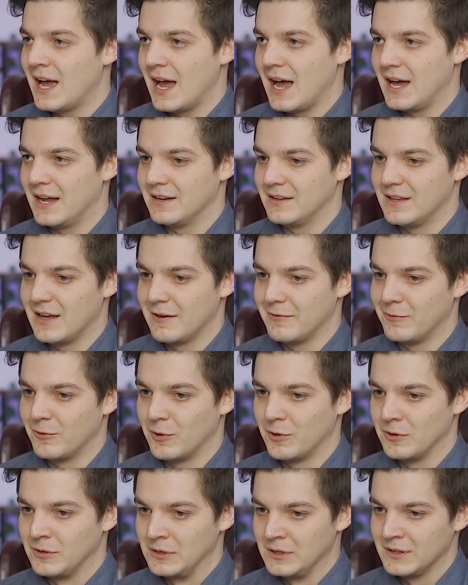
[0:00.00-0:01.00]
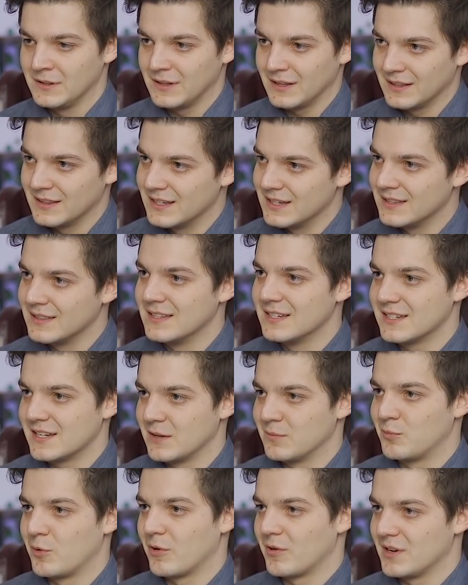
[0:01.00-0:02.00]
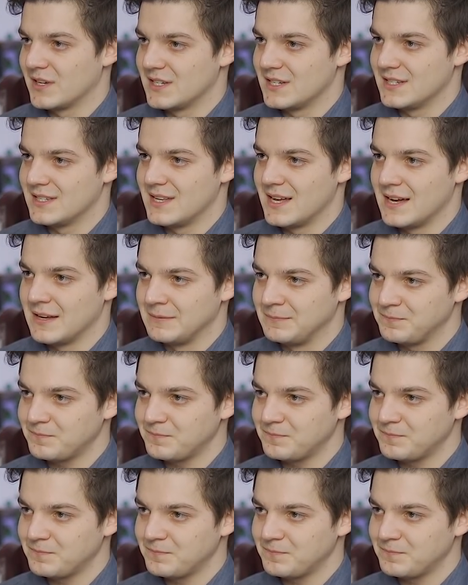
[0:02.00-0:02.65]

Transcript: and therefore like this kind of progress is there,